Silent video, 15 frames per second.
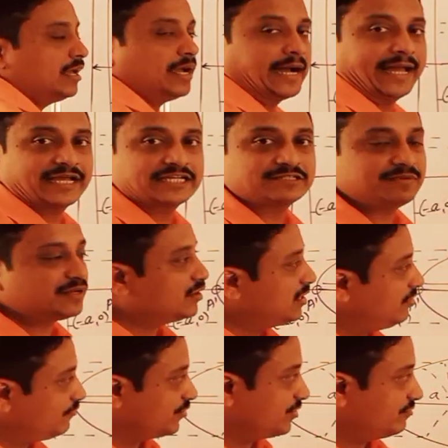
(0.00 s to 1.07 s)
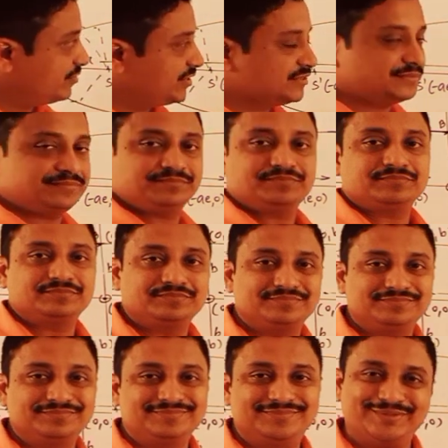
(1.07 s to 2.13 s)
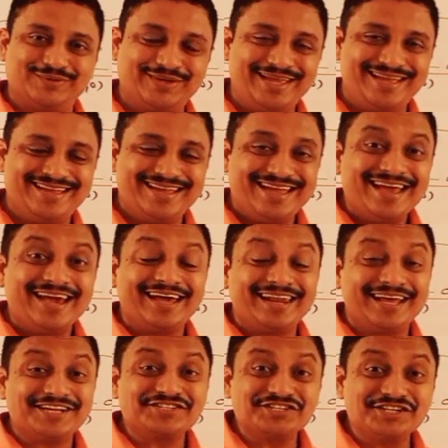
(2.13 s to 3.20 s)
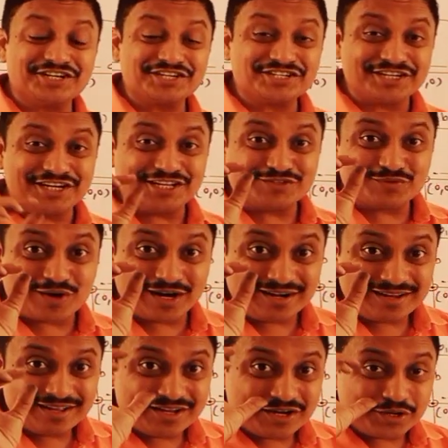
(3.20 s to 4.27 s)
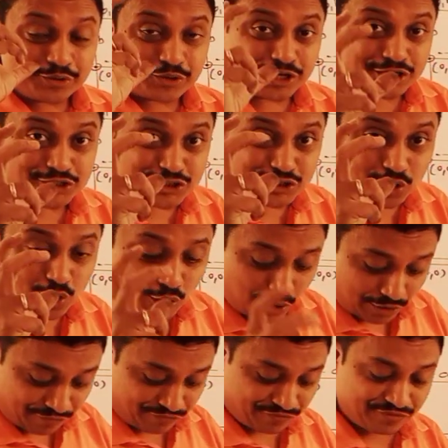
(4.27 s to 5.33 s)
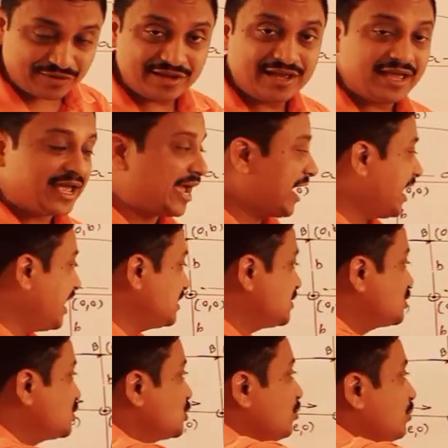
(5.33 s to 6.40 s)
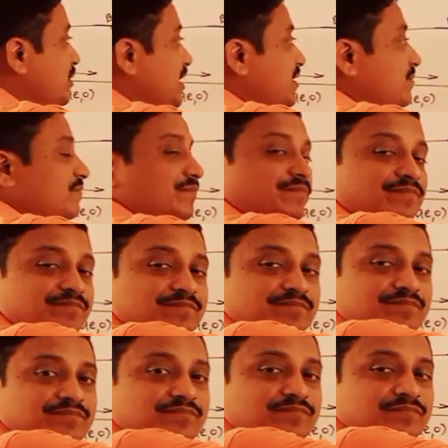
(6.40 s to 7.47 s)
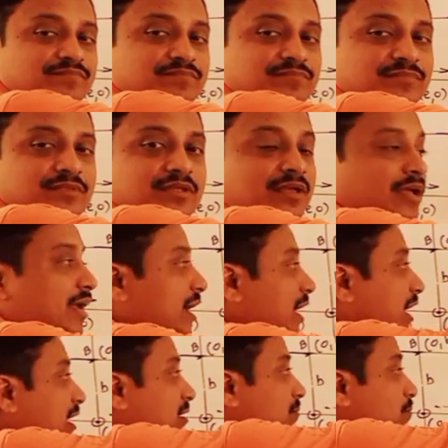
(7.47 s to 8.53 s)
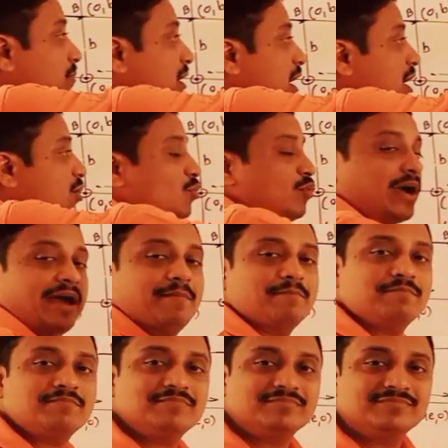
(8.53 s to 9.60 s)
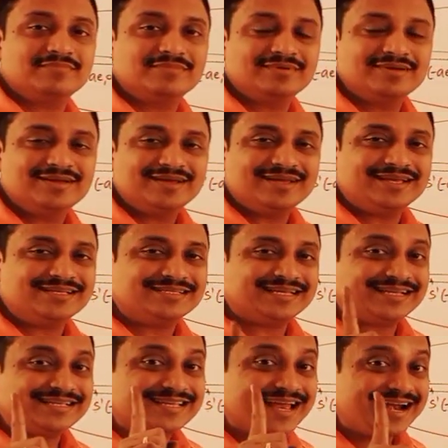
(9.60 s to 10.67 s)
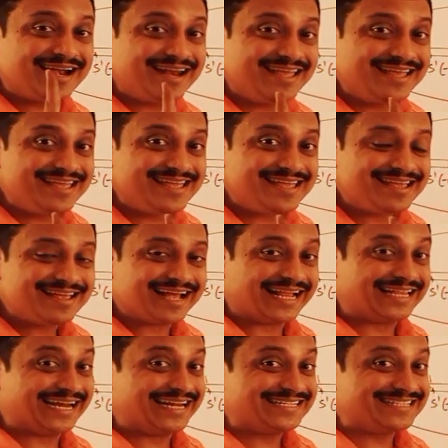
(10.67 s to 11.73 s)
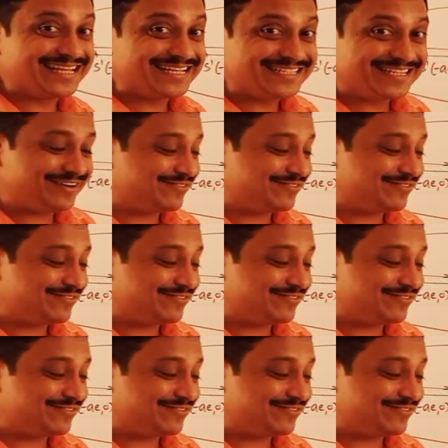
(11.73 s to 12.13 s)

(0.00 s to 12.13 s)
I explain only one way. Okay, and eccentricity is what? Ratio of s to p and p to m is exactly e, and that is less than